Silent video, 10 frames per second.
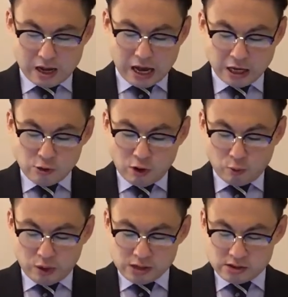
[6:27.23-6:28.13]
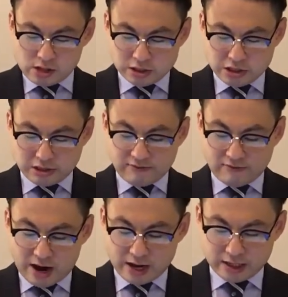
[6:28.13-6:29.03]
Anyone with such a
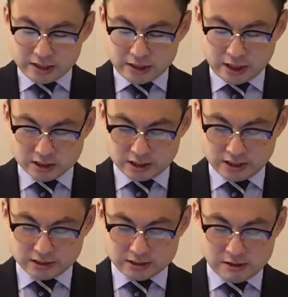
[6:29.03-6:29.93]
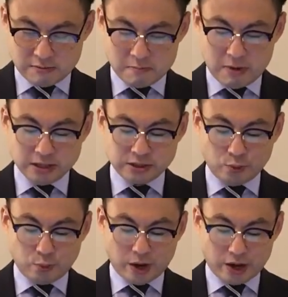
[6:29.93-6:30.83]
defiling disease must
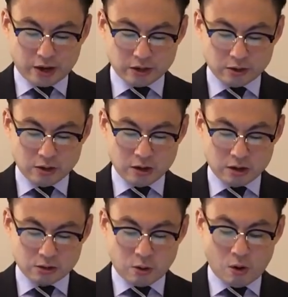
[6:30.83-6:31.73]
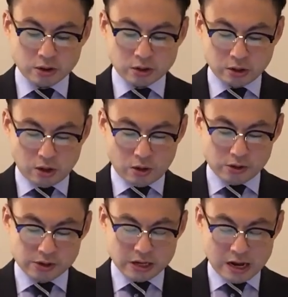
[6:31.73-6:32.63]
wear torn clothes,